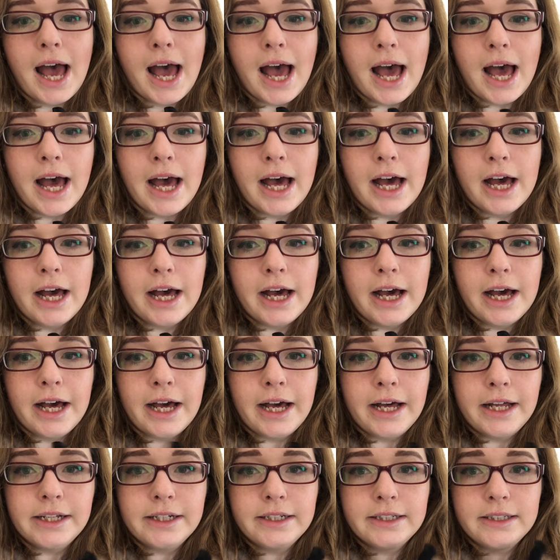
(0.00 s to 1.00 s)

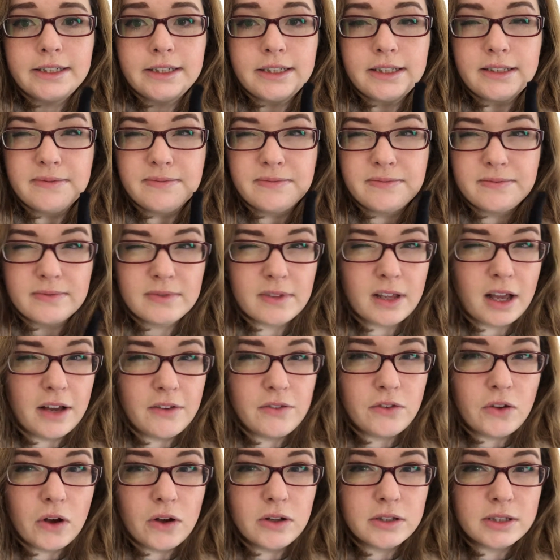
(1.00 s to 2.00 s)
And
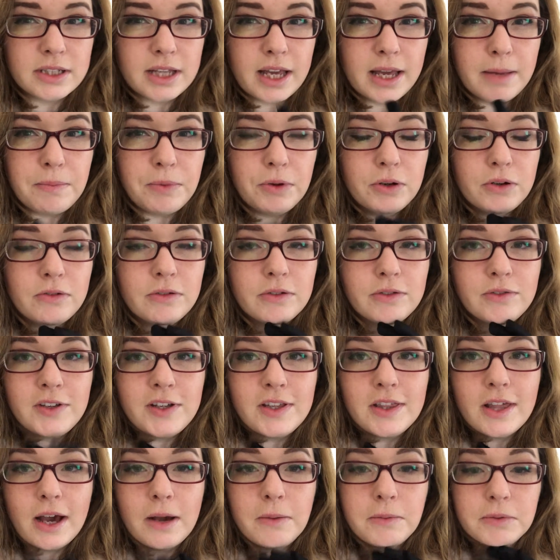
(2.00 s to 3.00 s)
I've got a book
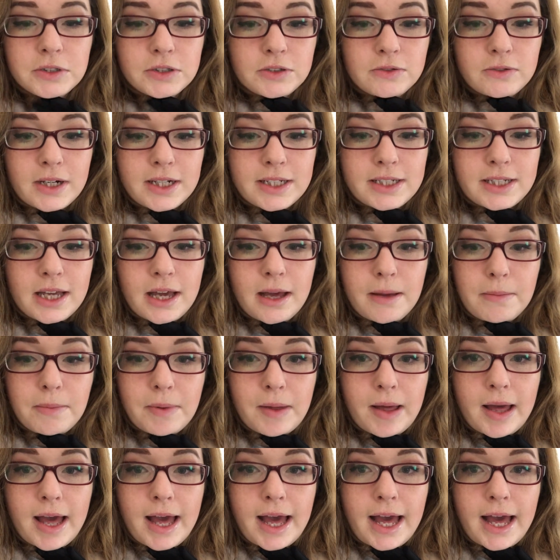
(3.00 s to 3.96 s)
review that I want to write up,